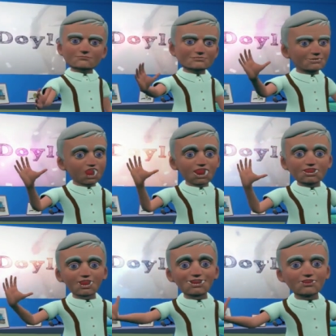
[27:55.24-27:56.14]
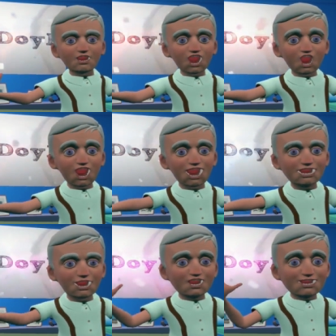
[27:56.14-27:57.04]
gave me an 11.
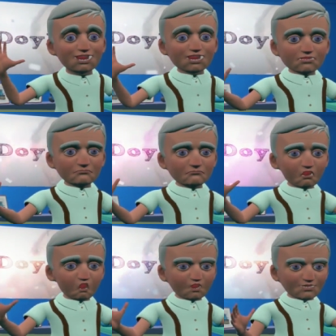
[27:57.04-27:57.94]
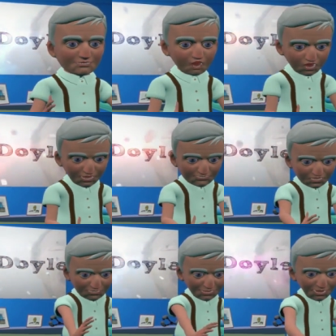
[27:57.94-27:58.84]
We went to 11 on that one,
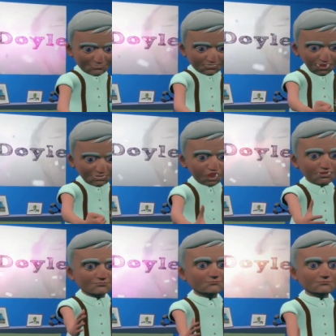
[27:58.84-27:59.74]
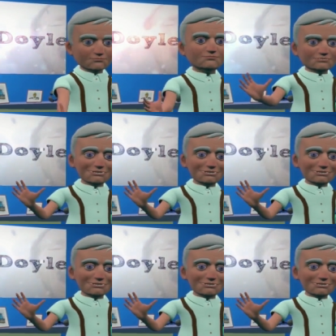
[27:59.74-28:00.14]
I hope. It would